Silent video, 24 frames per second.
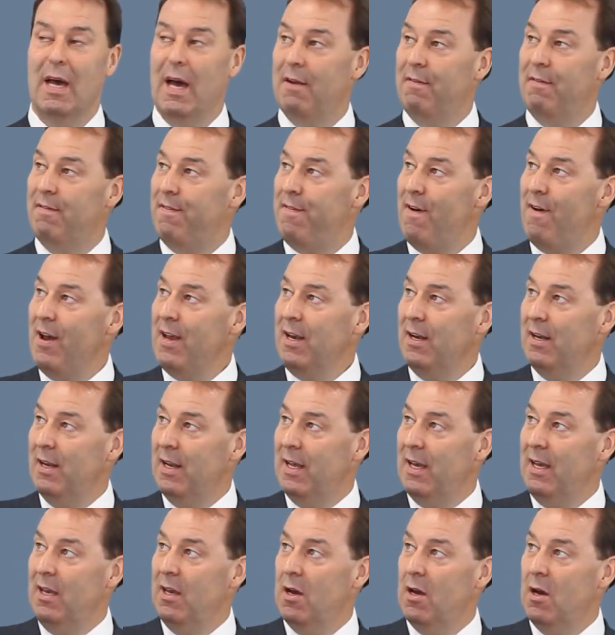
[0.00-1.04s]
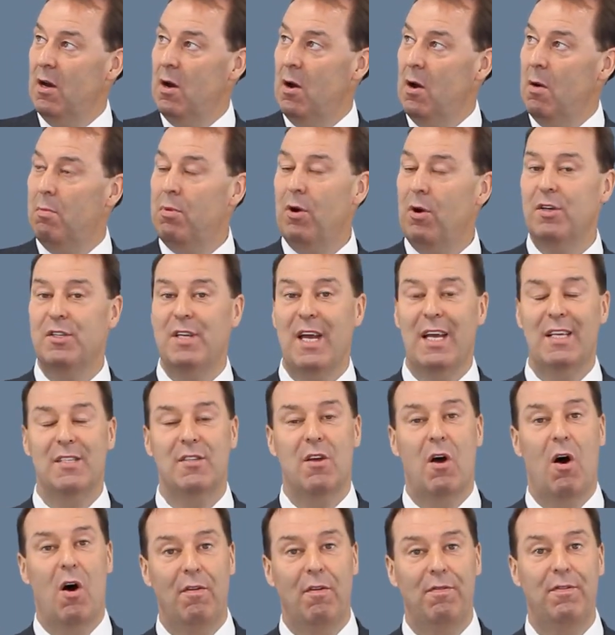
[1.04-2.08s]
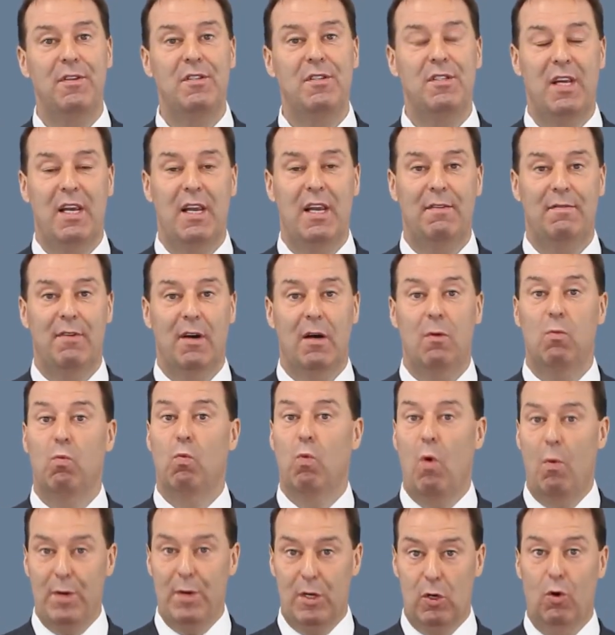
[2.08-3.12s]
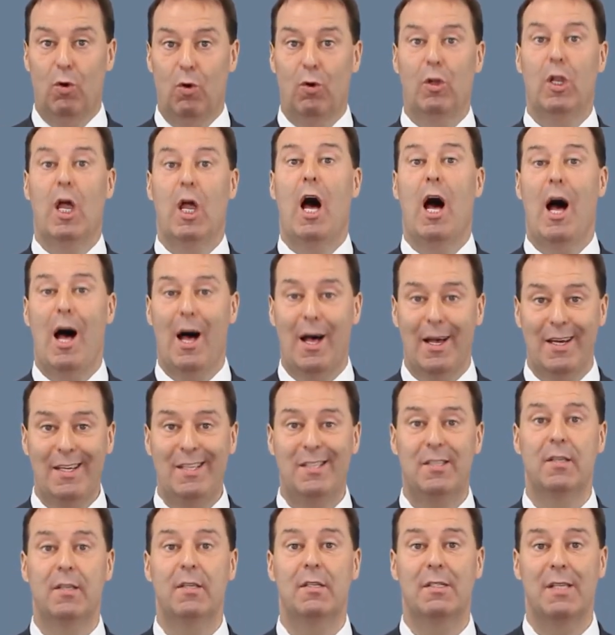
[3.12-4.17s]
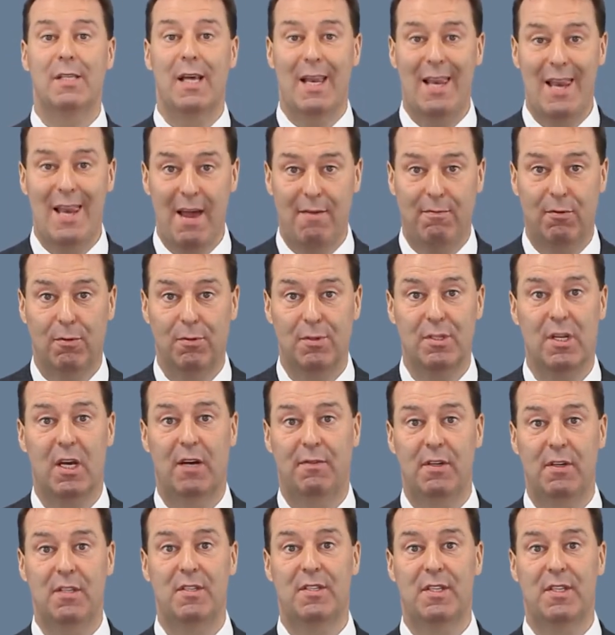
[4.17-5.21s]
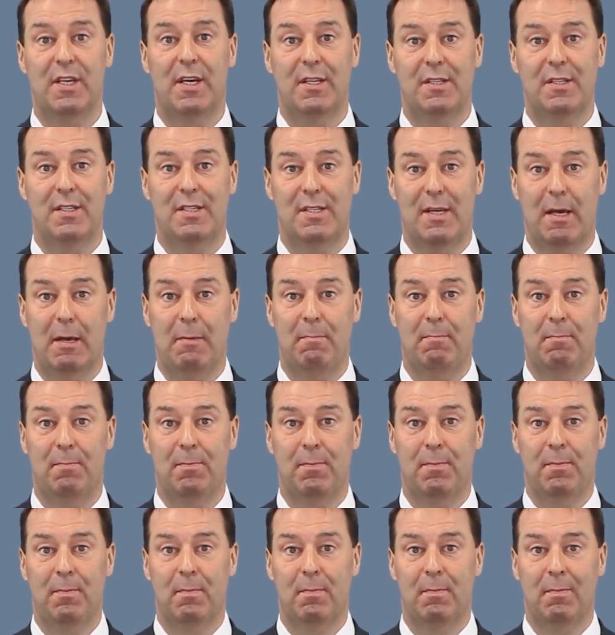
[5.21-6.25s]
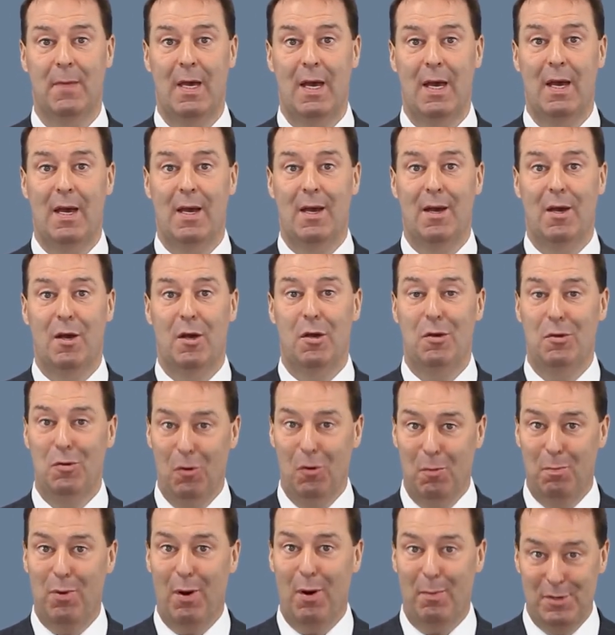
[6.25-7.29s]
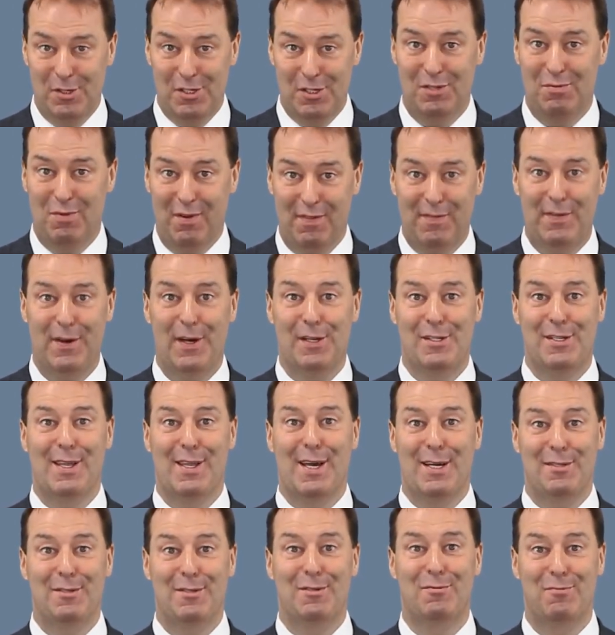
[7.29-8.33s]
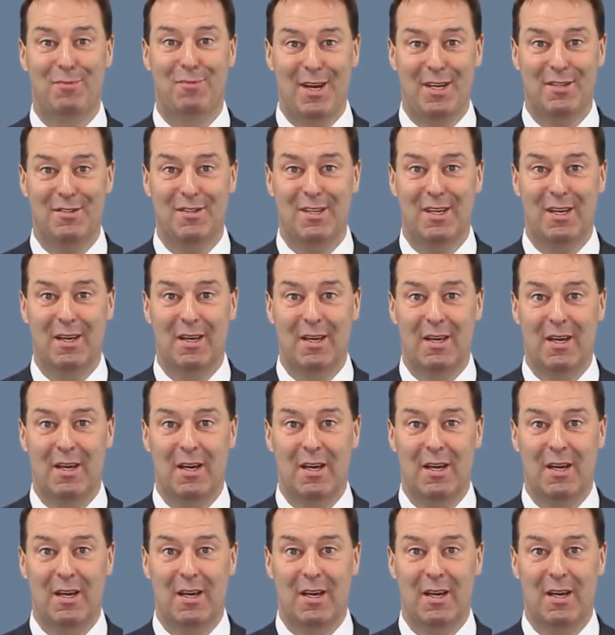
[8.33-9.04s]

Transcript: And finally, projects often deliver what we call heightened levels of uncertainty. You'll probably just refer to that as risk.